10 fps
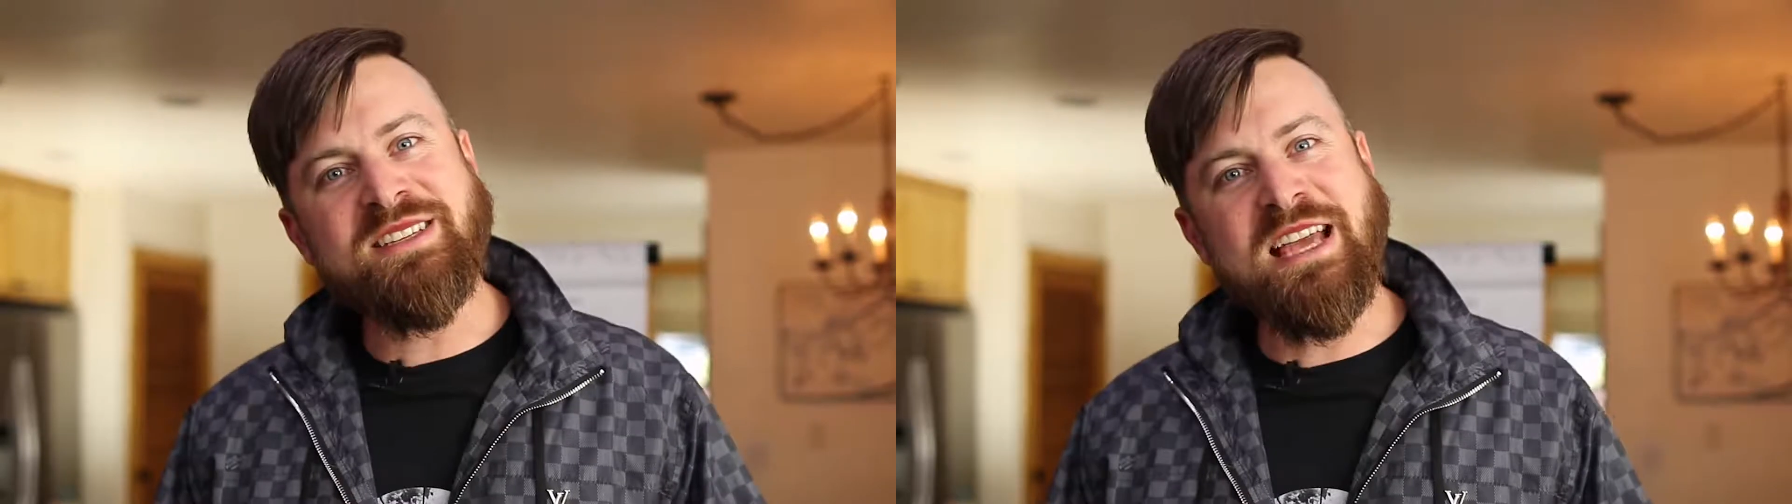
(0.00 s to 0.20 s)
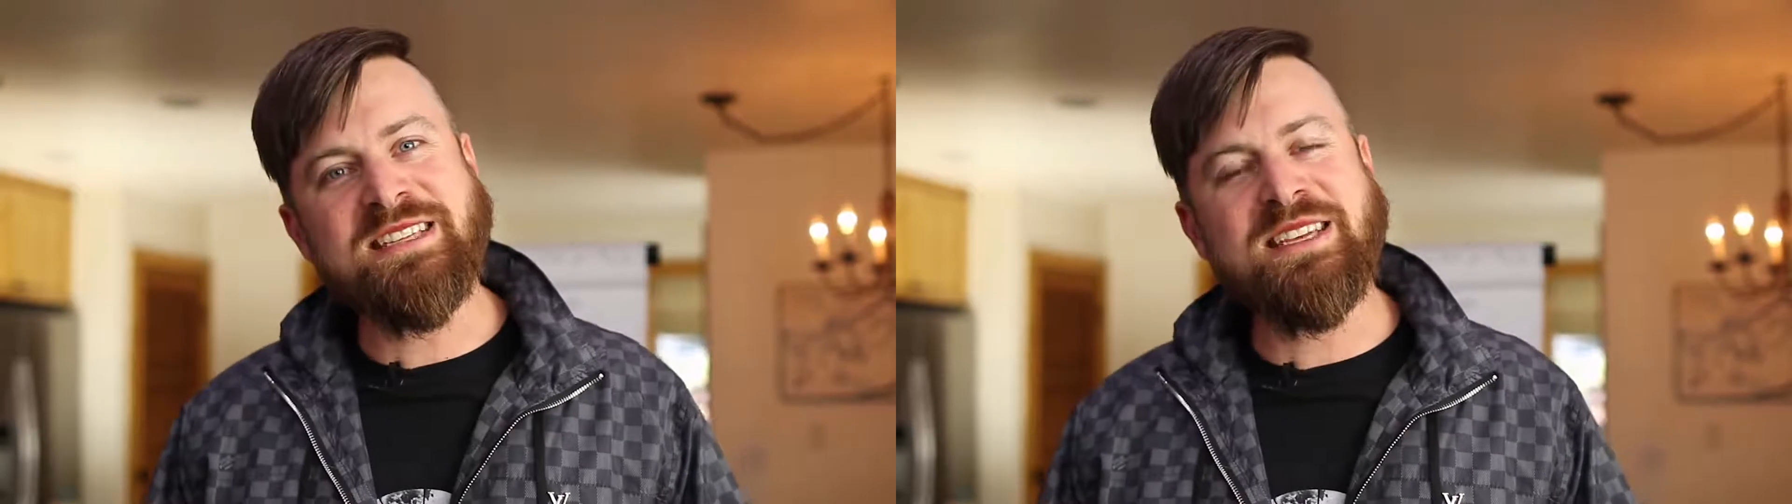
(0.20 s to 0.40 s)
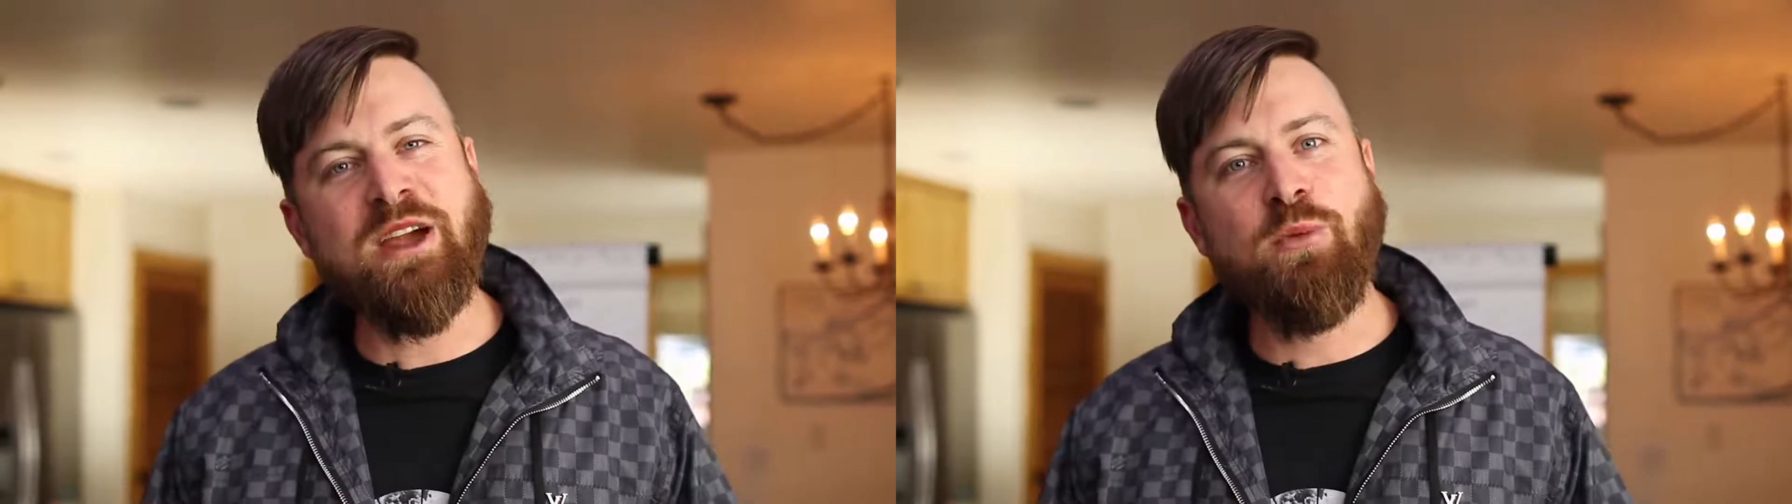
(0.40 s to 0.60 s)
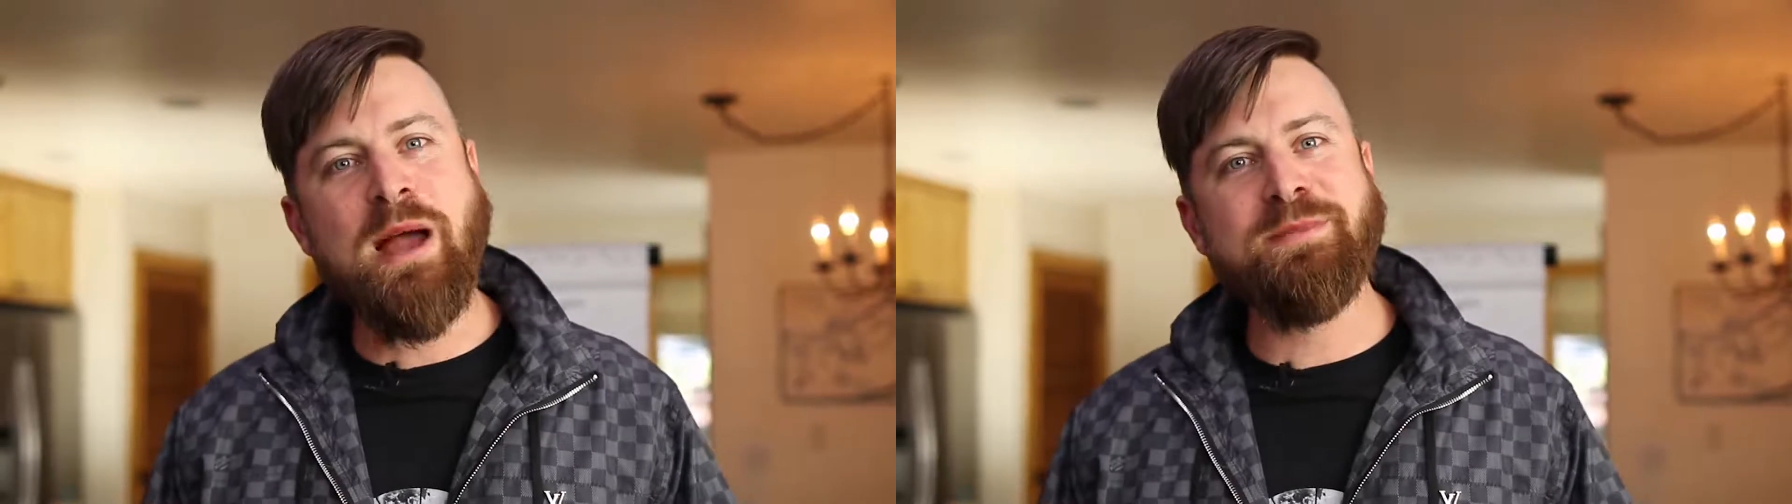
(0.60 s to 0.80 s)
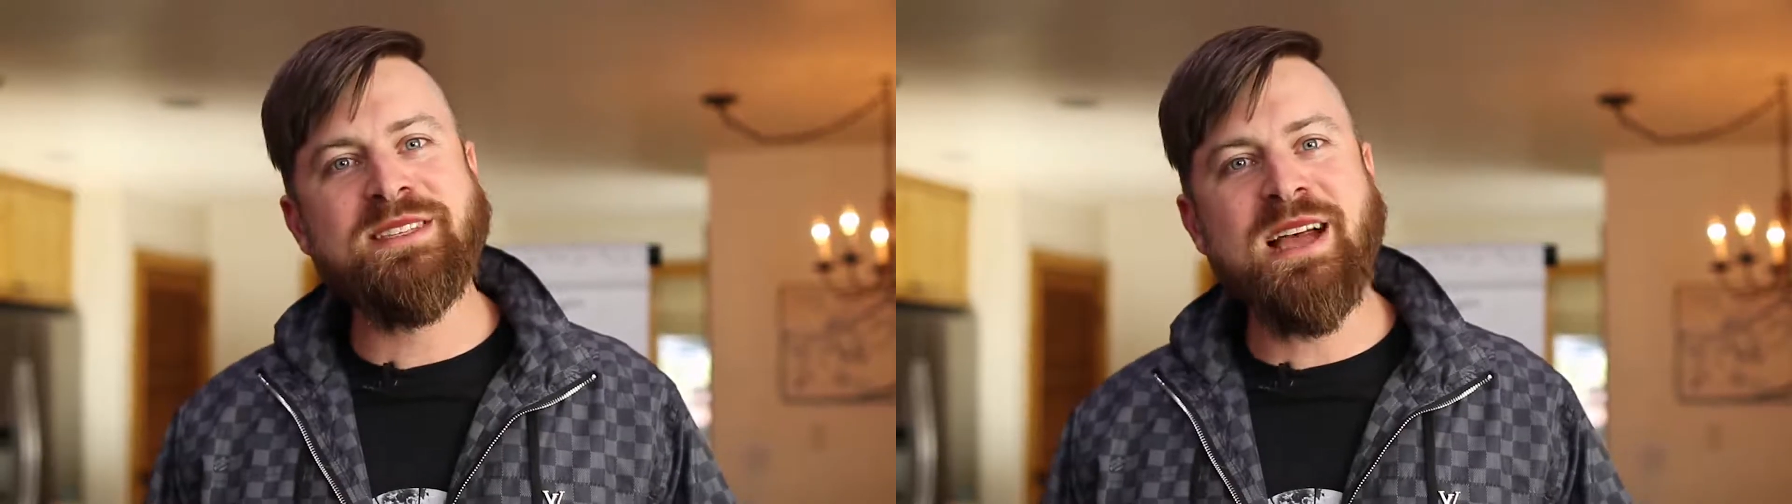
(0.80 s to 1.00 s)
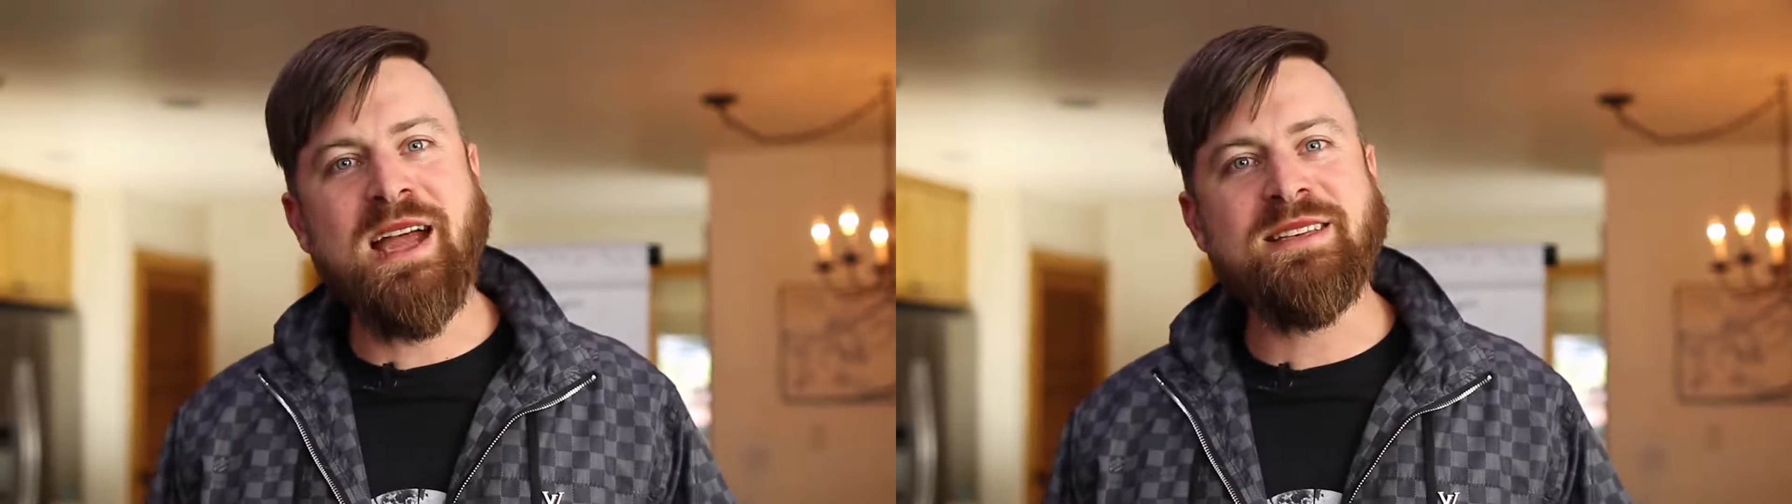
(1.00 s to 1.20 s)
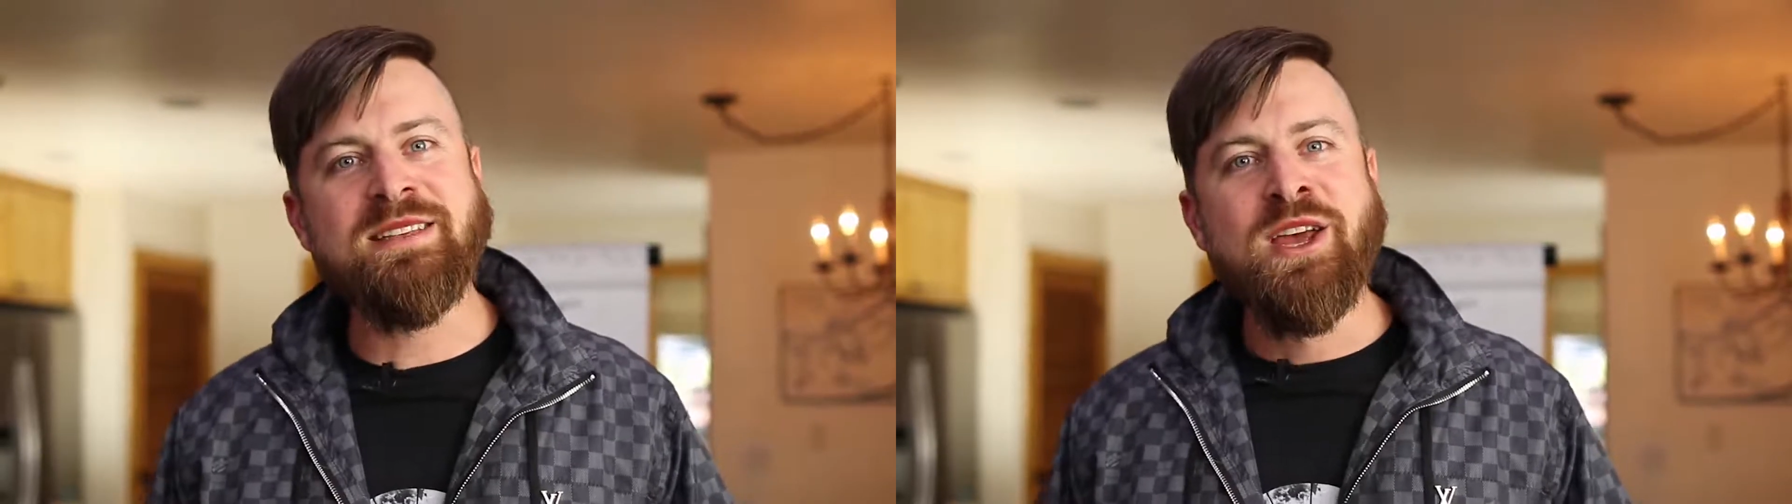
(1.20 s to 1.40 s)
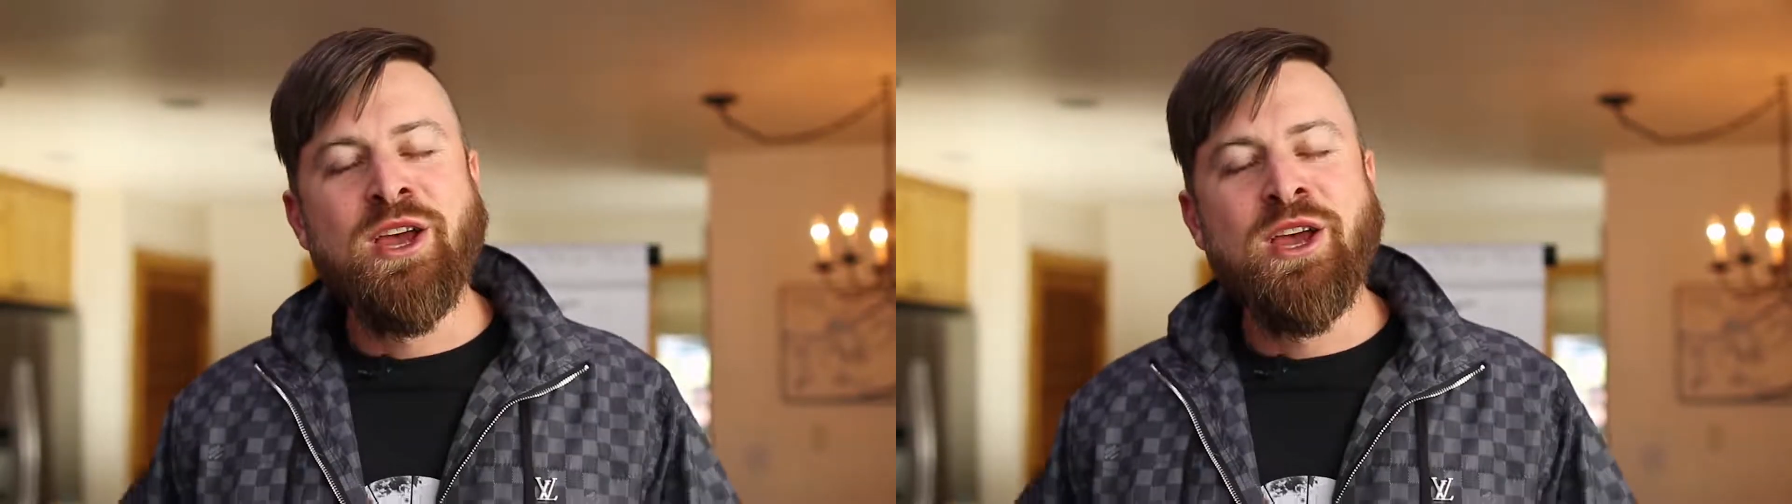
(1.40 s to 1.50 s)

testing websites.